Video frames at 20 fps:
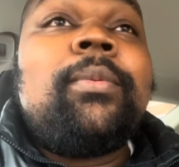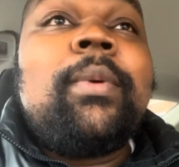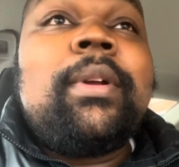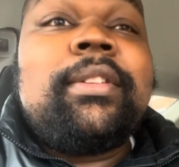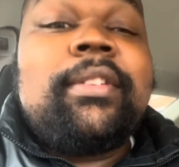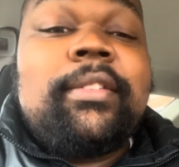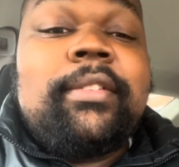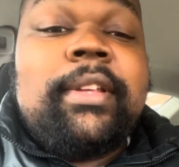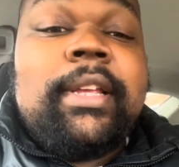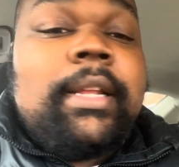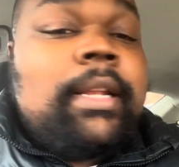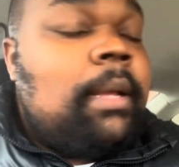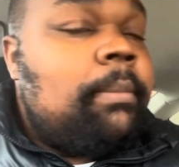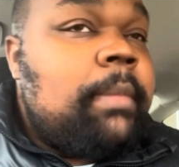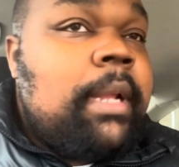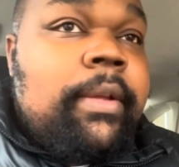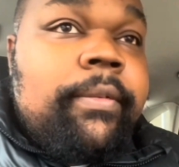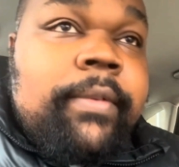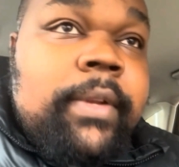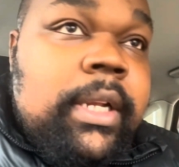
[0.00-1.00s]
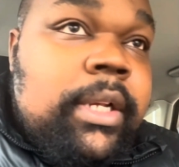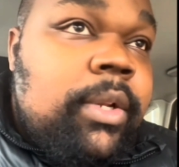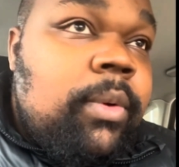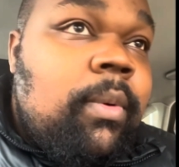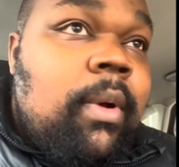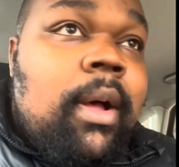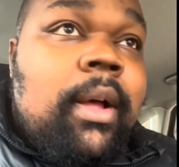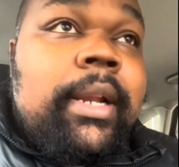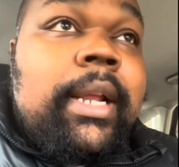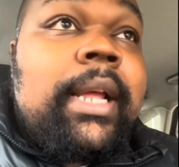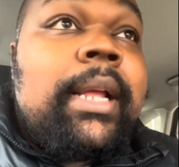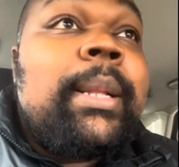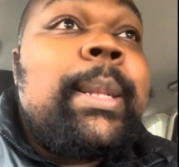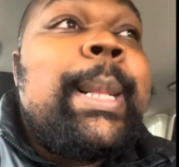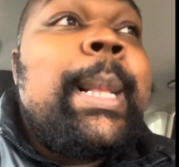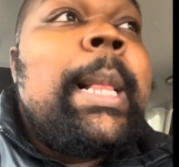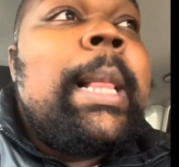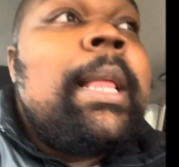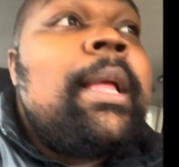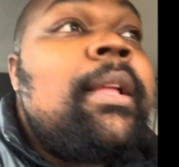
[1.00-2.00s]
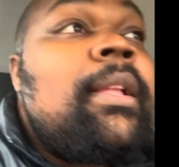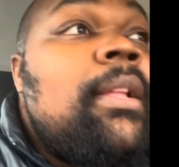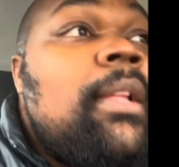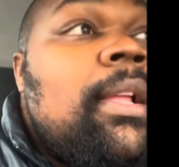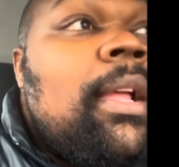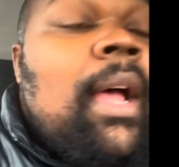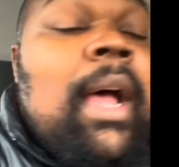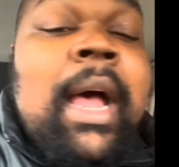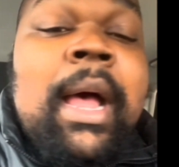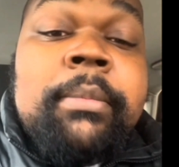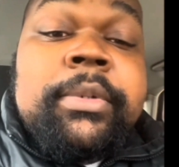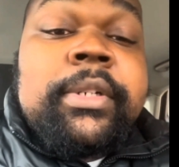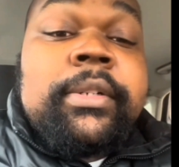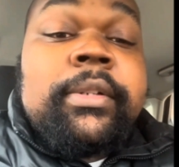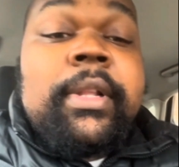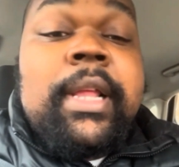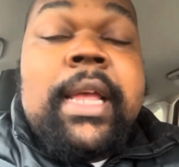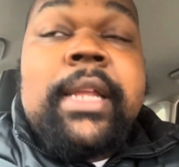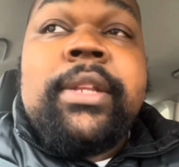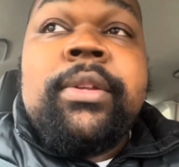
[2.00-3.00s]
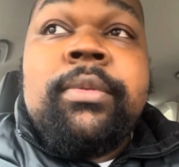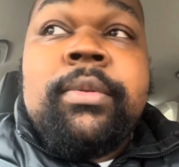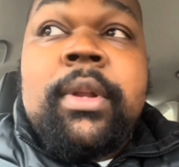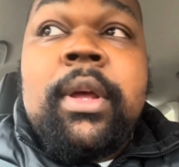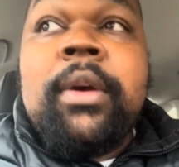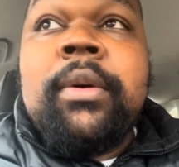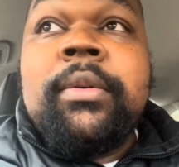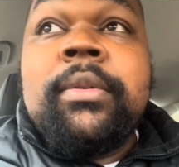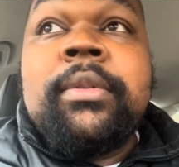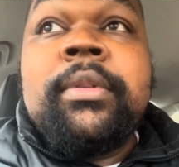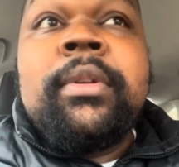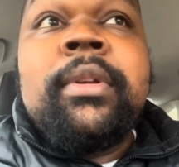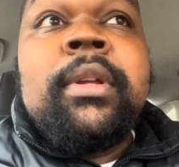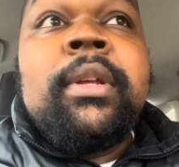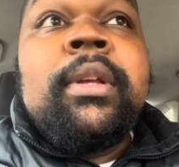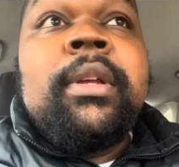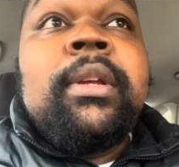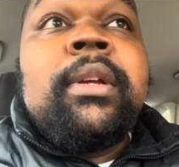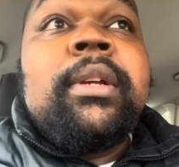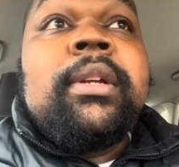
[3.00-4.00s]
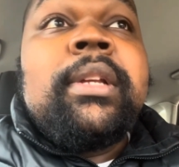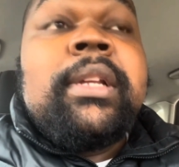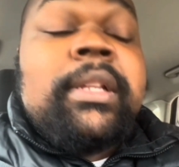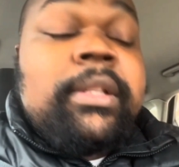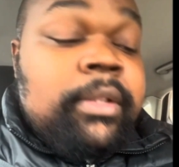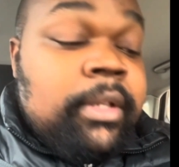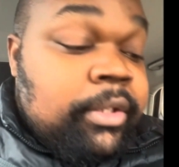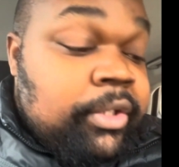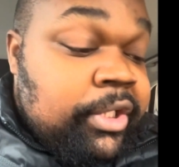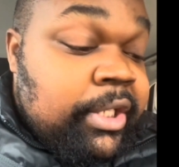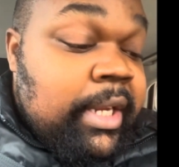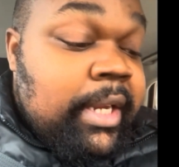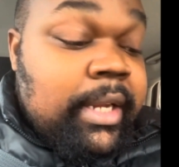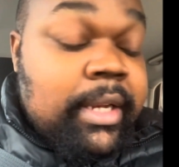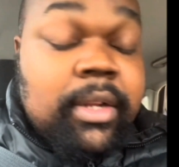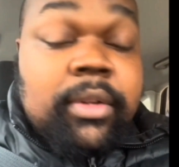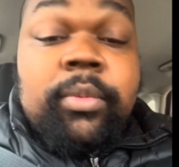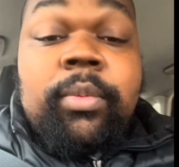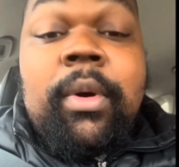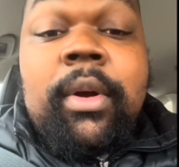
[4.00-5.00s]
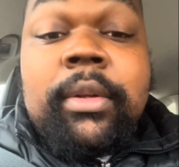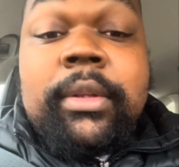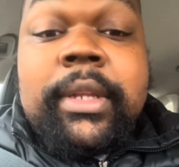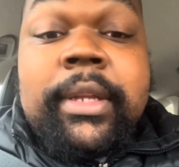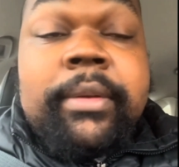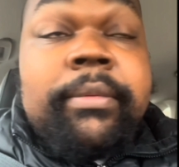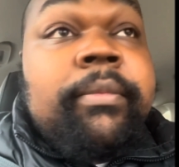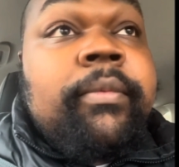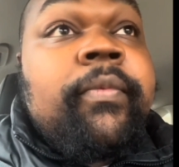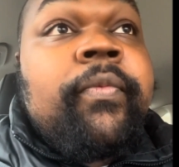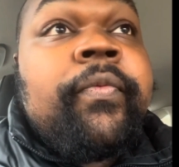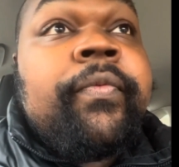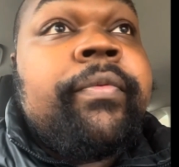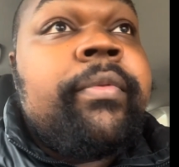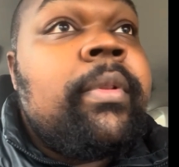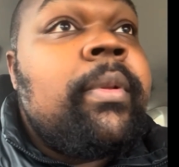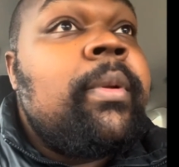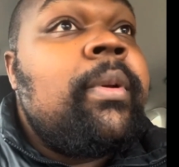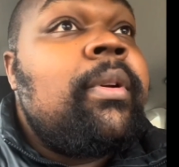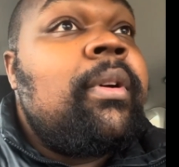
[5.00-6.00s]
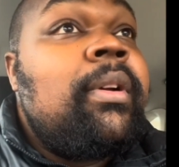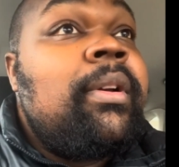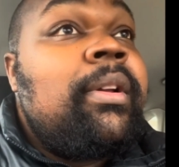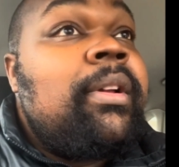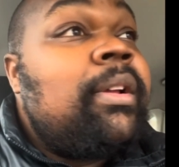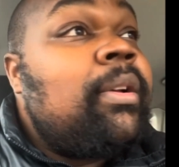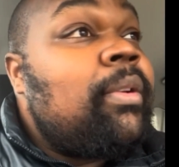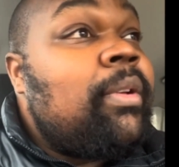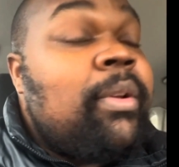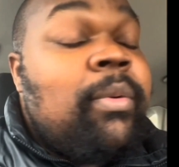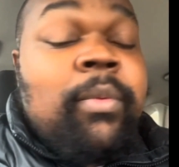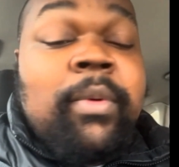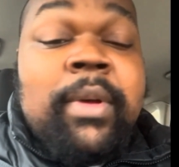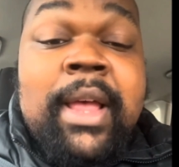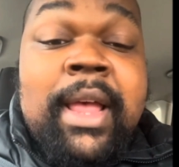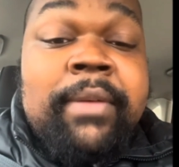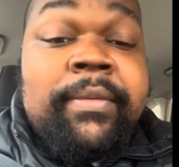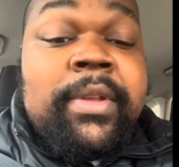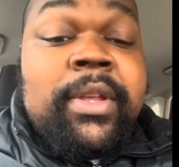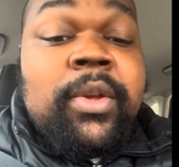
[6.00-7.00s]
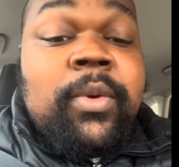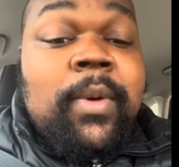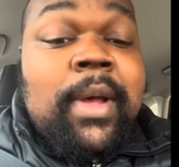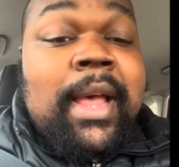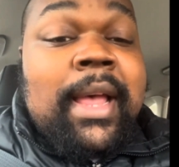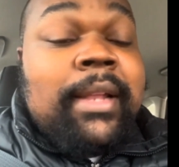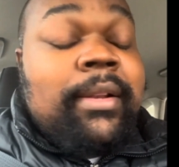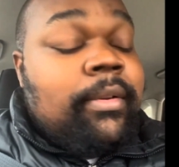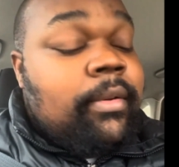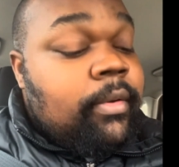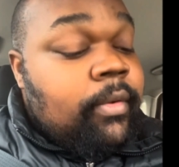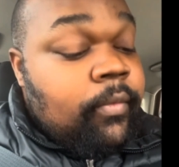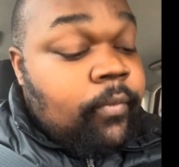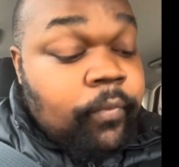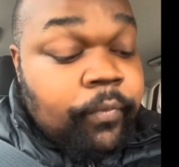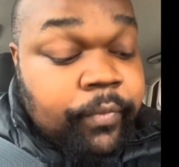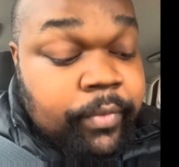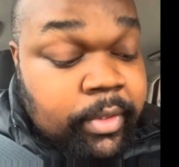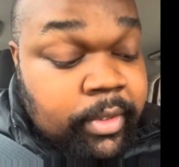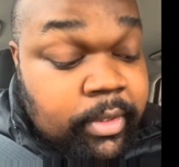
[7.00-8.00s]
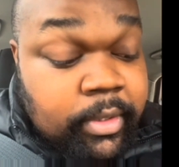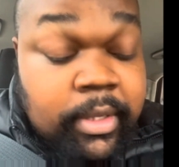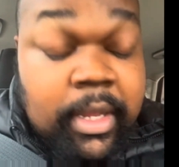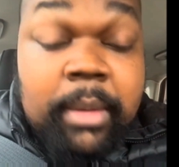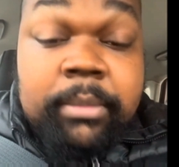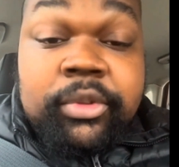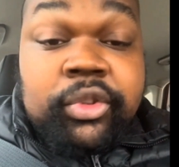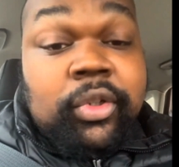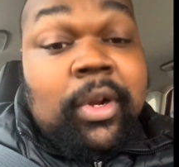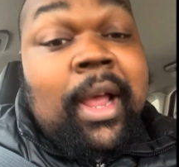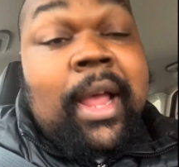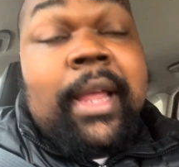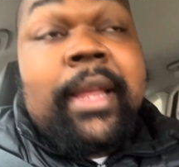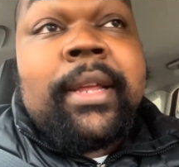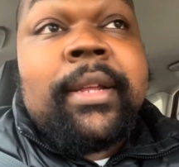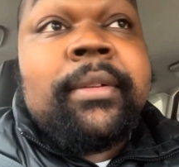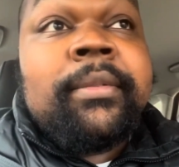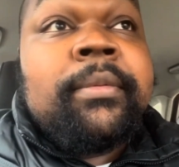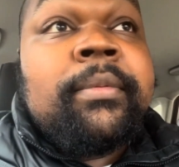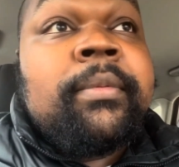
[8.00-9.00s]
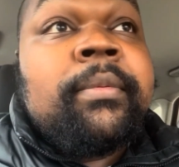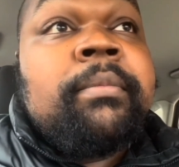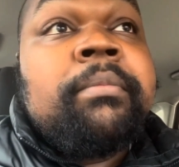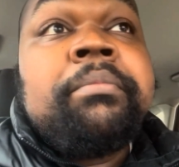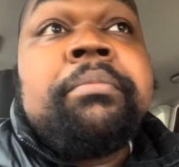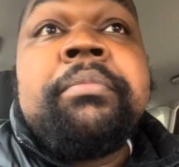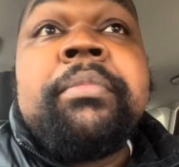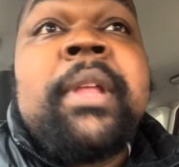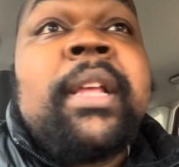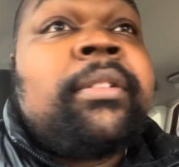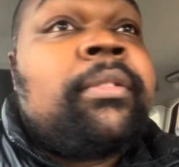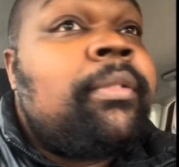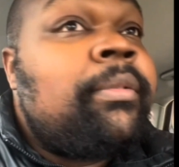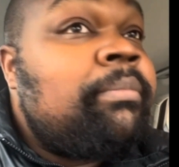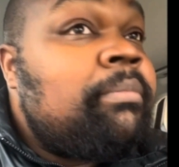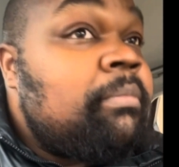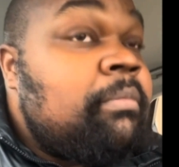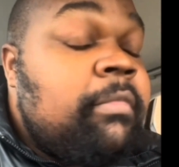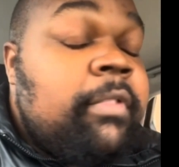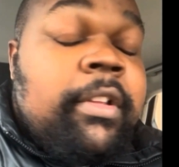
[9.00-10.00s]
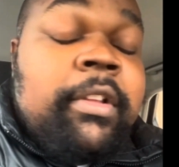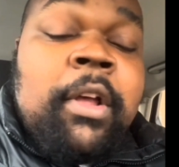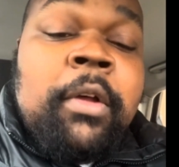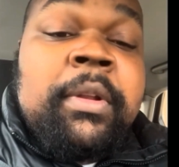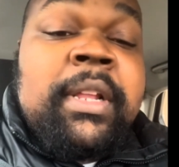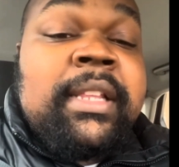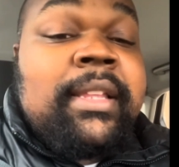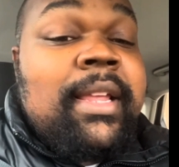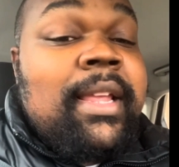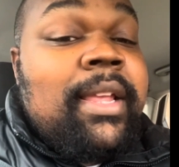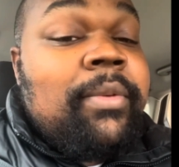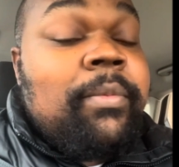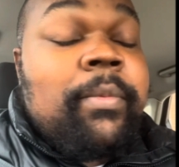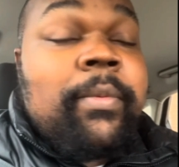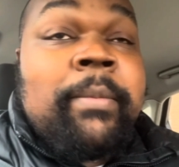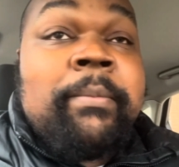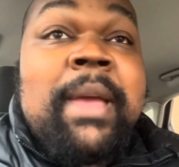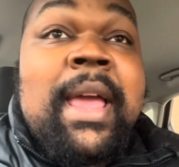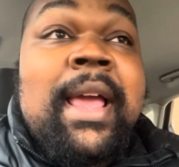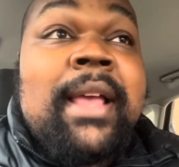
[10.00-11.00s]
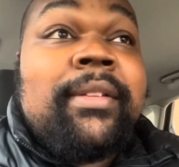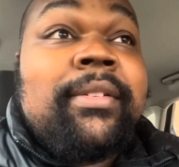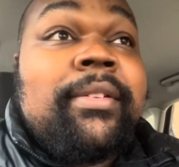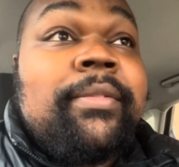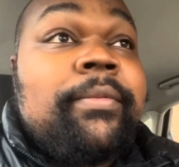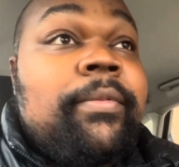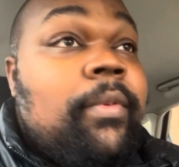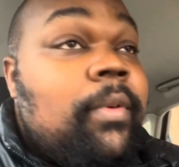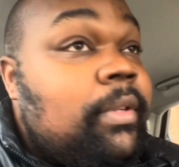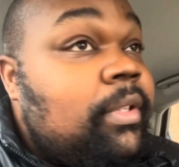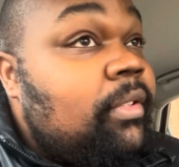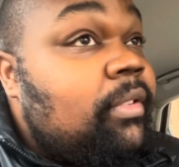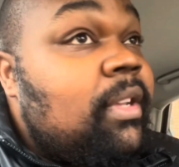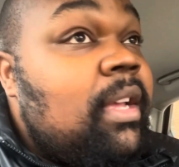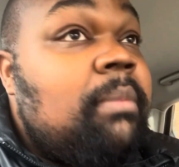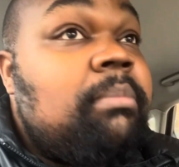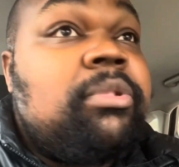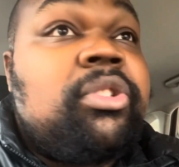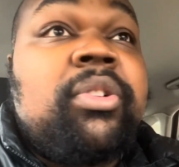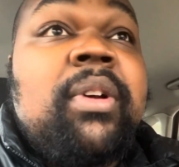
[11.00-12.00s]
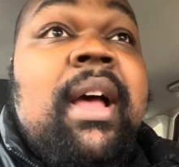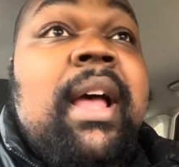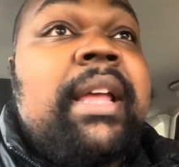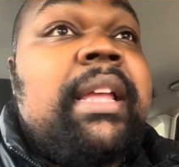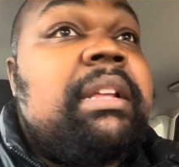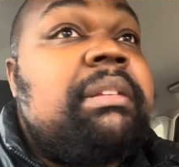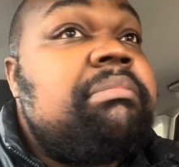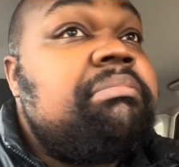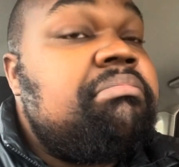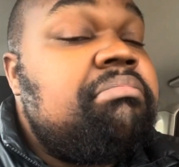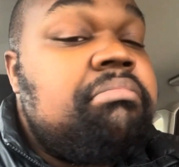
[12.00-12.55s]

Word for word: 1 to 10. I'm not finna do all that. I'm just letting you know the chicken is worth it. Wherever you at, come try it. That's only thing I'm asking for. Just come try it.